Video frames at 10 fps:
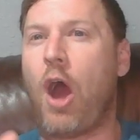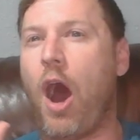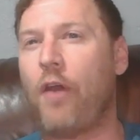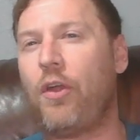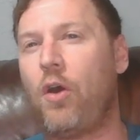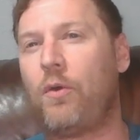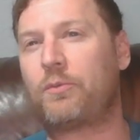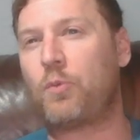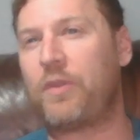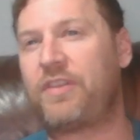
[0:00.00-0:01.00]

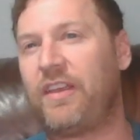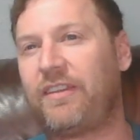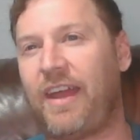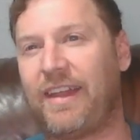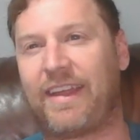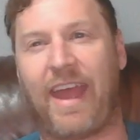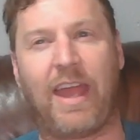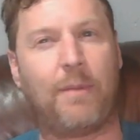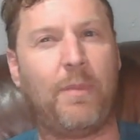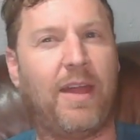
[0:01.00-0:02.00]
Although with this kind of
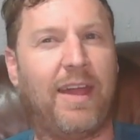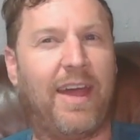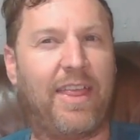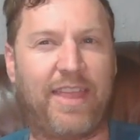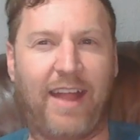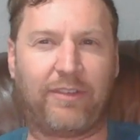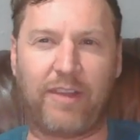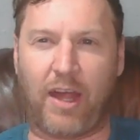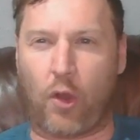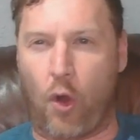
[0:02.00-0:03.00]
game, that's
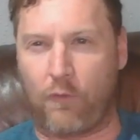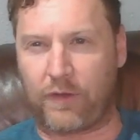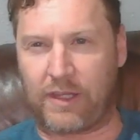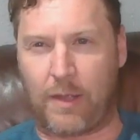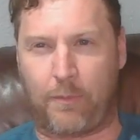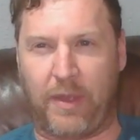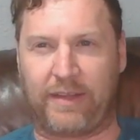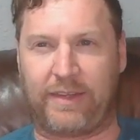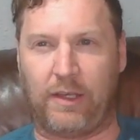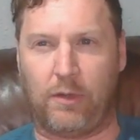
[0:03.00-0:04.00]
not overly a
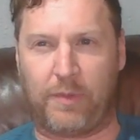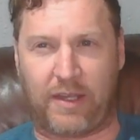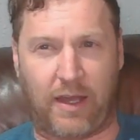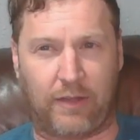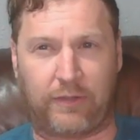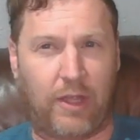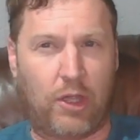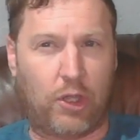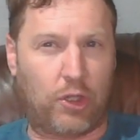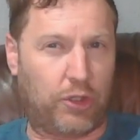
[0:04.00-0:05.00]
big deal because
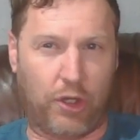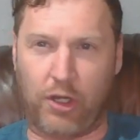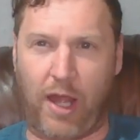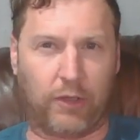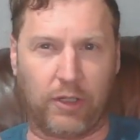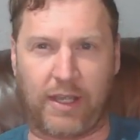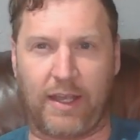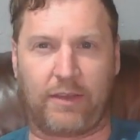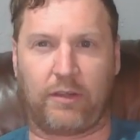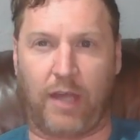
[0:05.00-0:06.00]
you're not looking
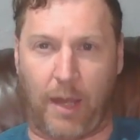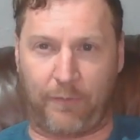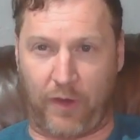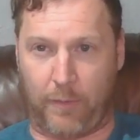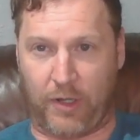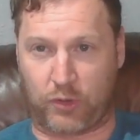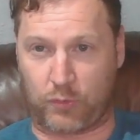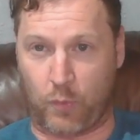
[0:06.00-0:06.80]
at the top very much.